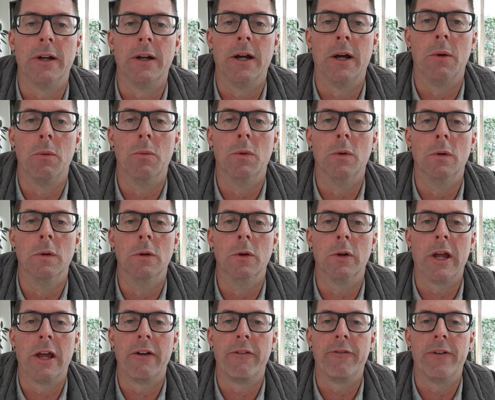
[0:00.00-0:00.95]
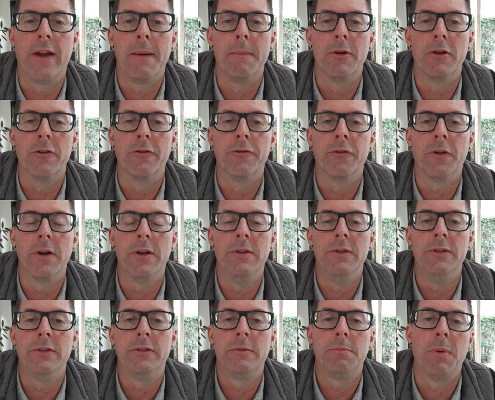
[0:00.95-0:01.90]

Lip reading: will look at family or friends,